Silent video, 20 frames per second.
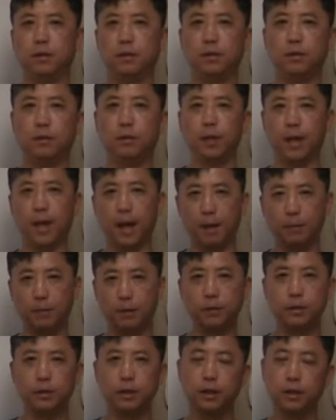What
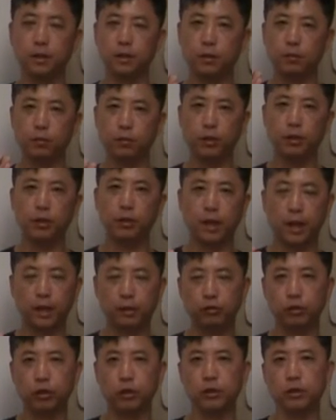happens in the real
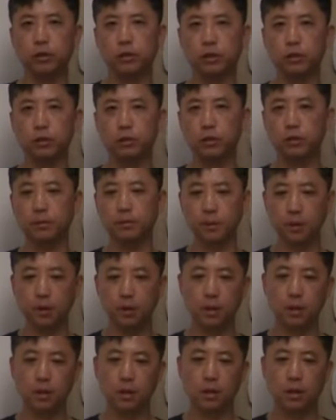education system?
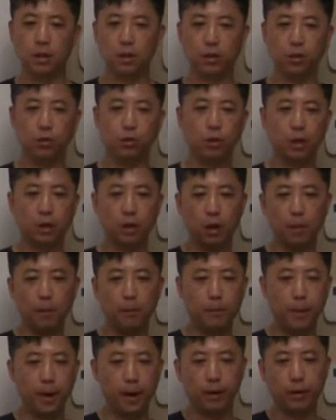You are
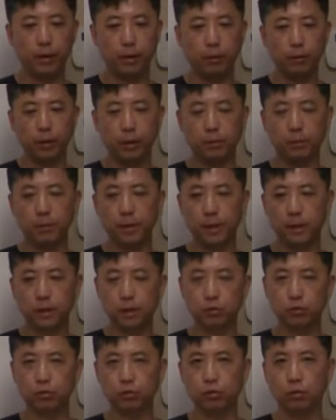comparing with the medical
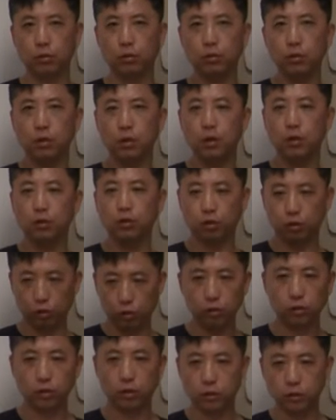school
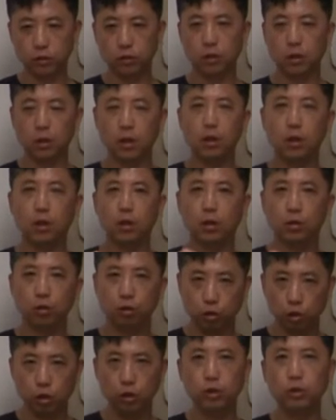students
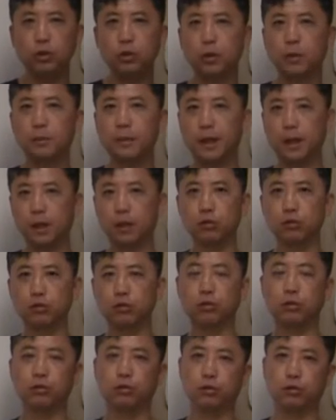to the medical
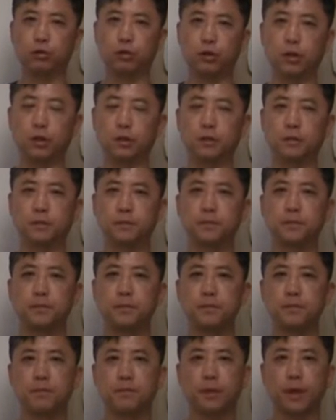school students.
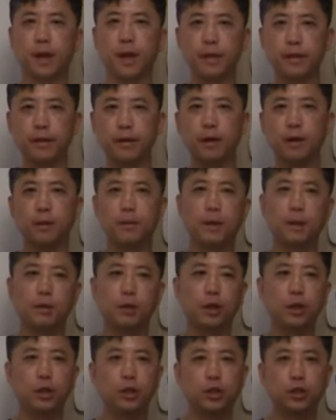And think about
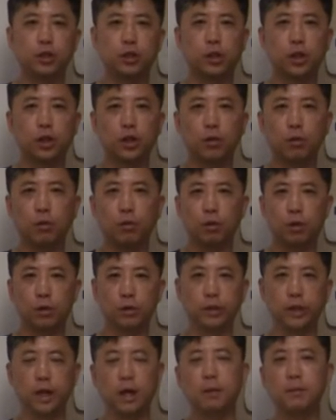entire world,
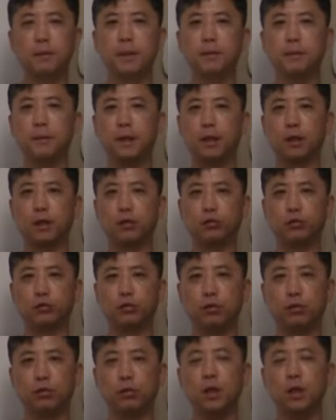how many medical school